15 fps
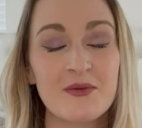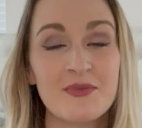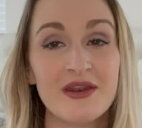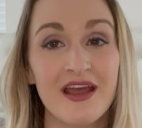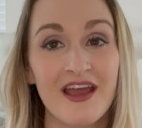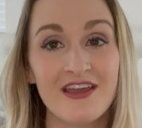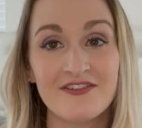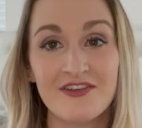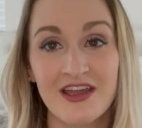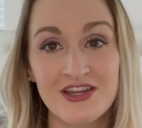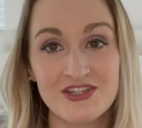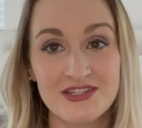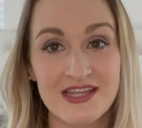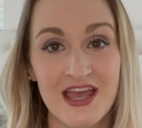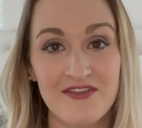But I
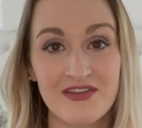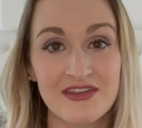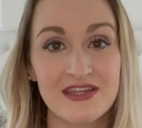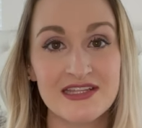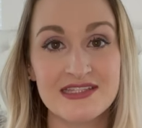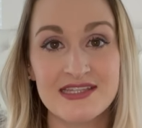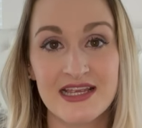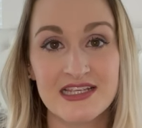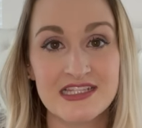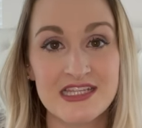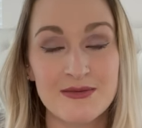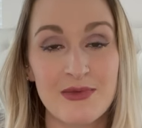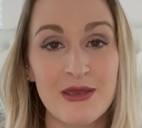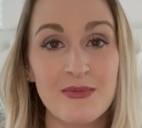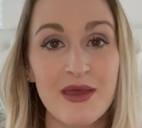find just having this next
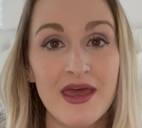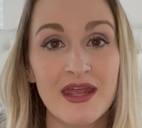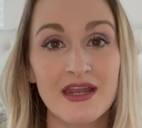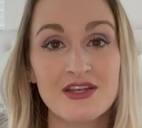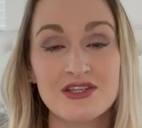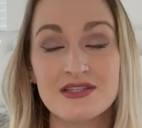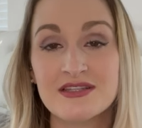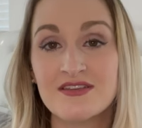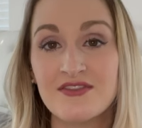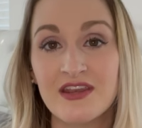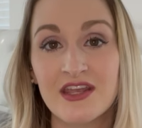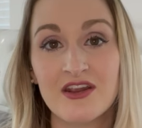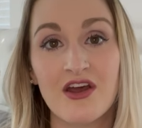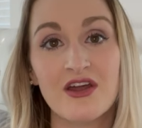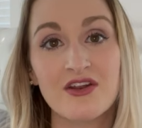to my bed and just
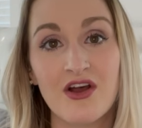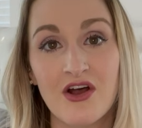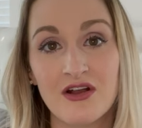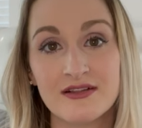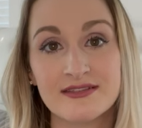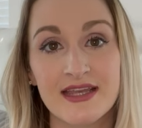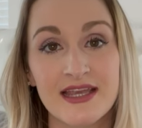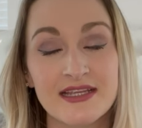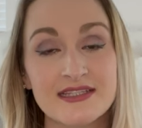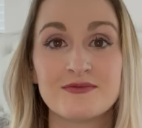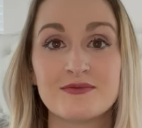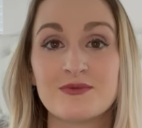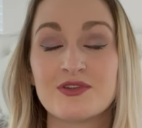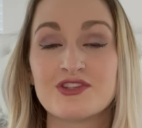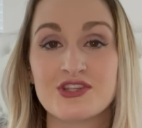leaving it on all night
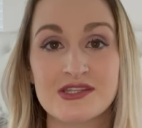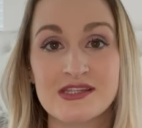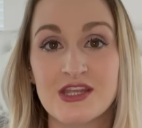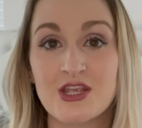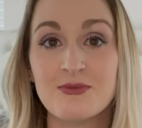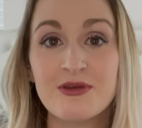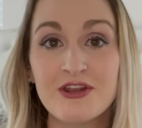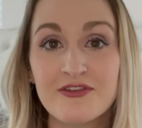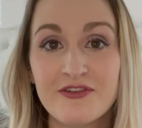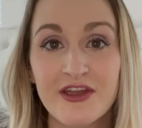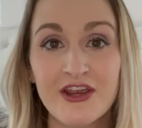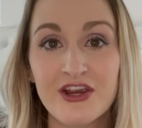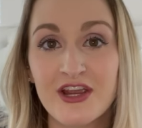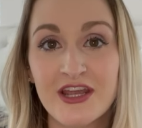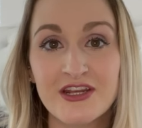with just the
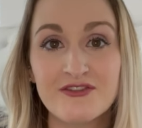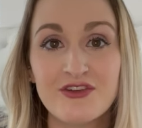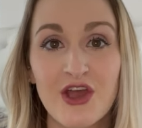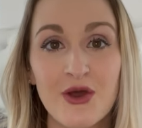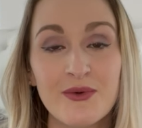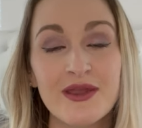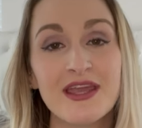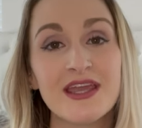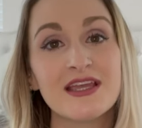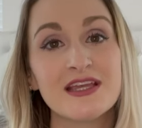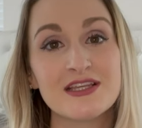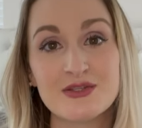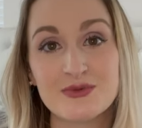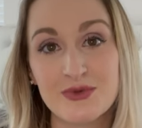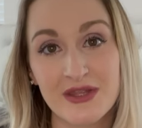humidifier kind of going
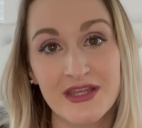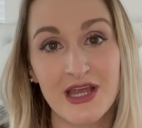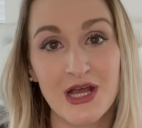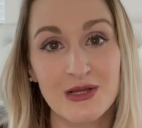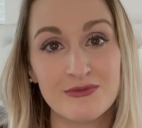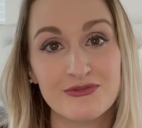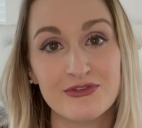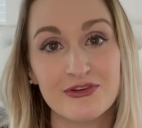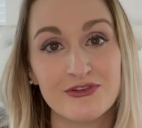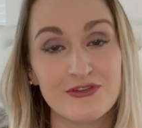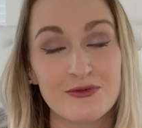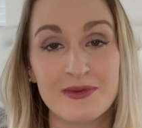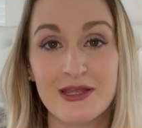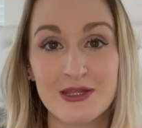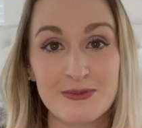is really helpful
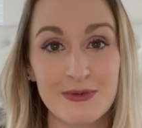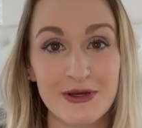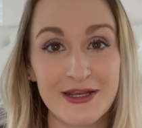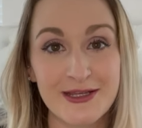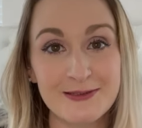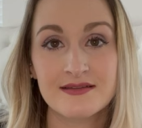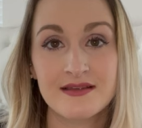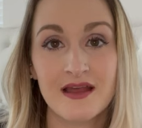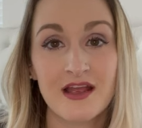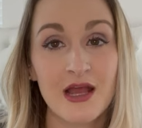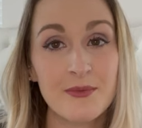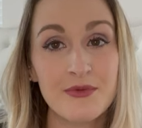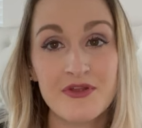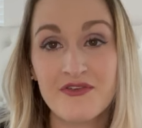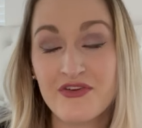for me in the morning. A
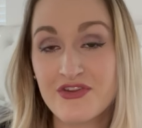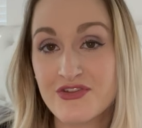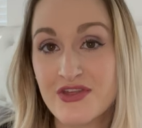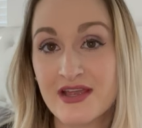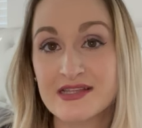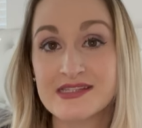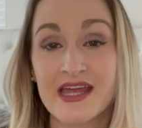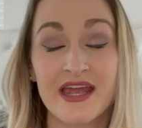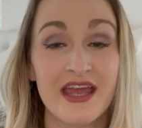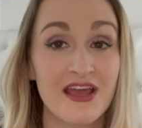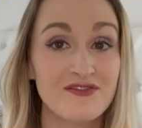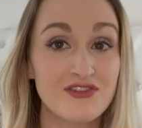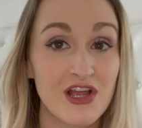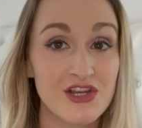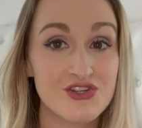couple of other things that I
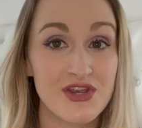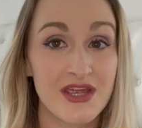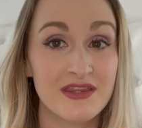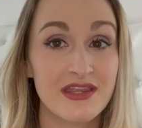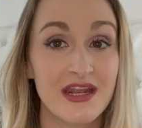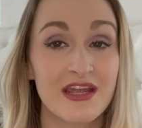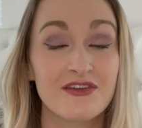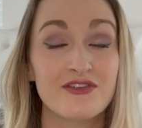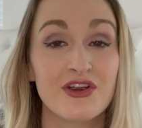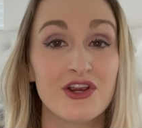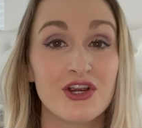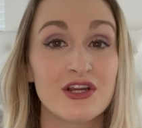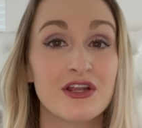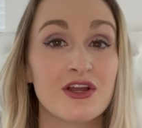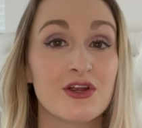have not tried that I have
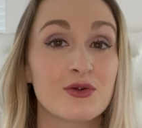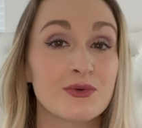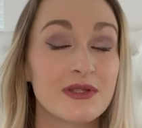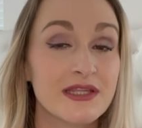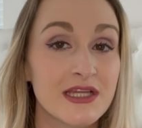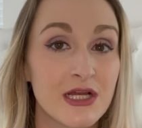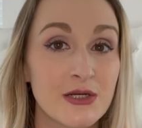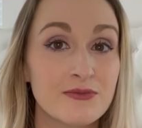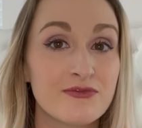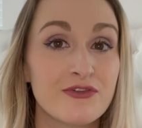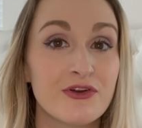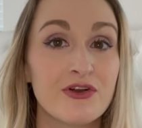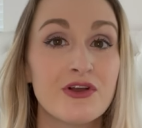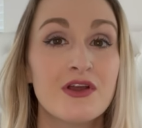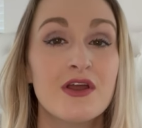heard are really
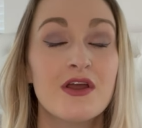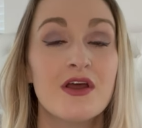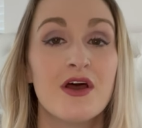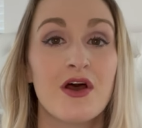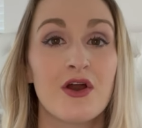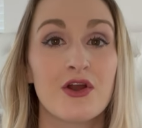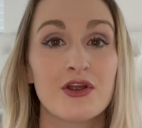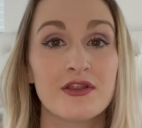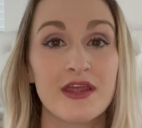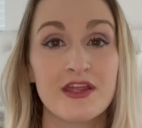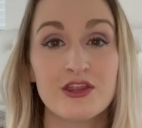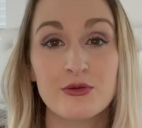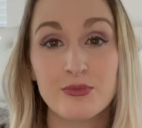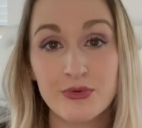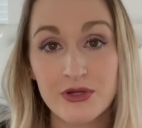helpful are
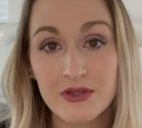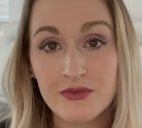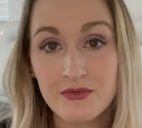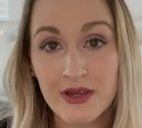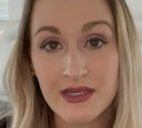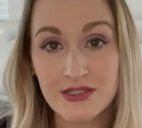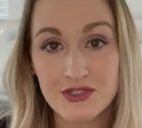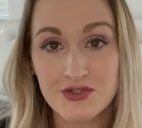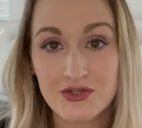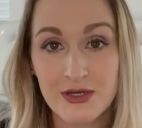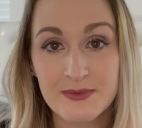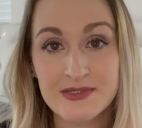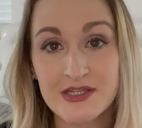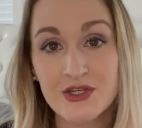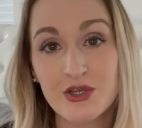like the Breathe Right
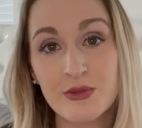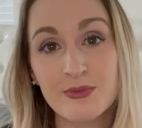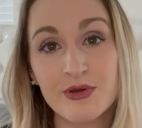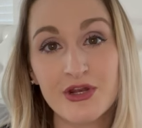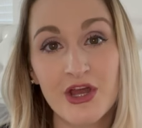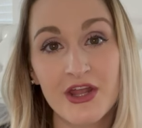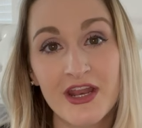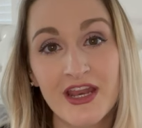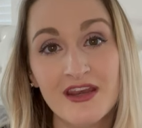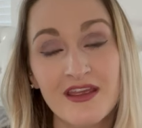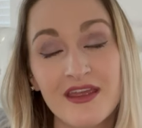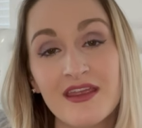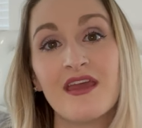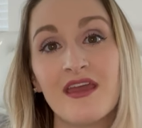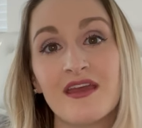strips that you can put on at
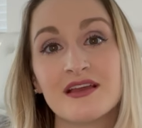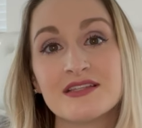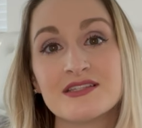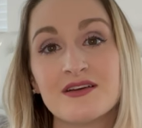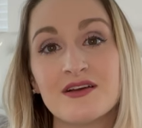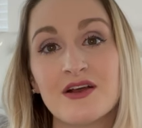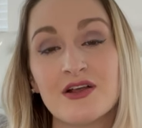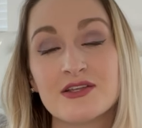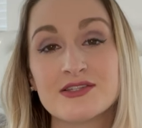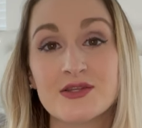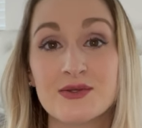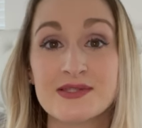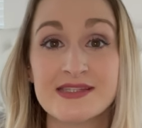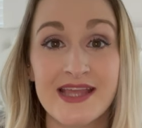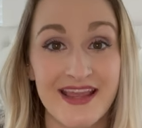night and
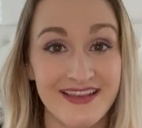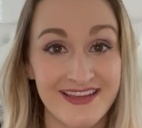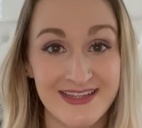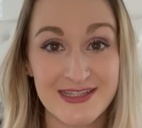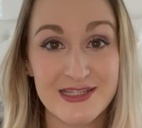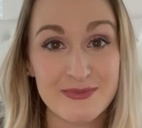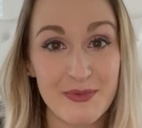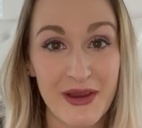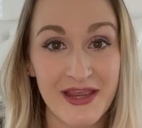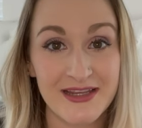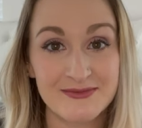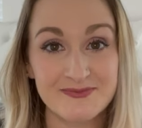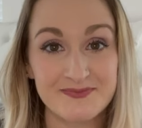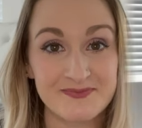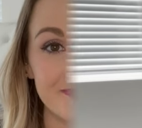also saline spray.